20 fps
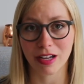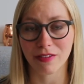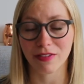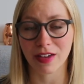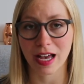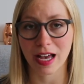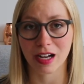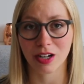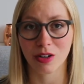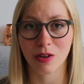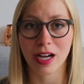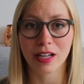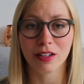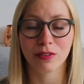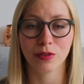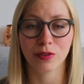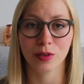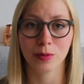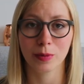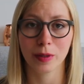I've had quite a
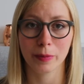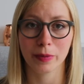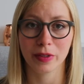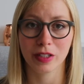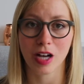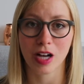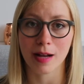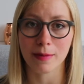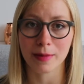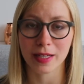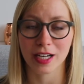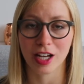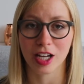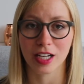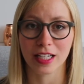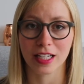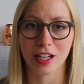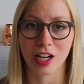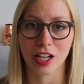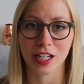few people comment on
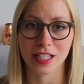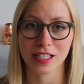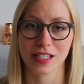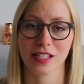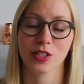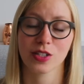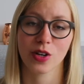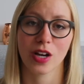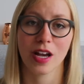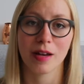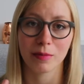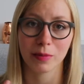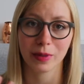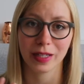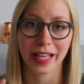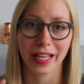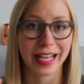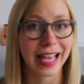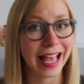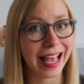it on Instagram, be
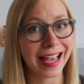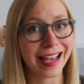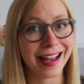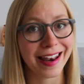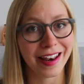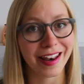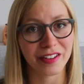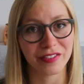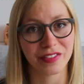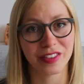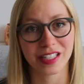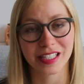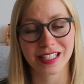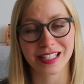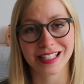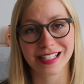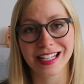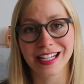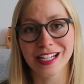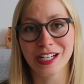like, hey, I love
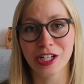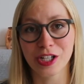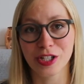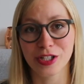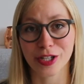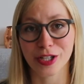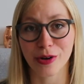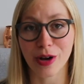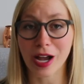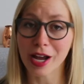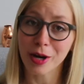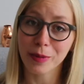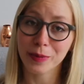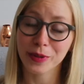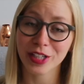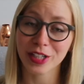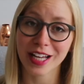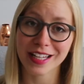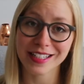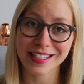this. So I hope
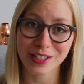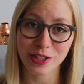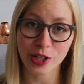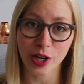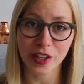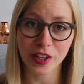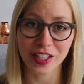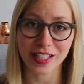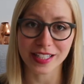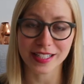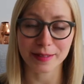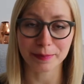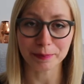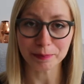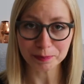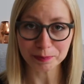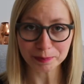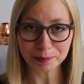you guys enjoy this.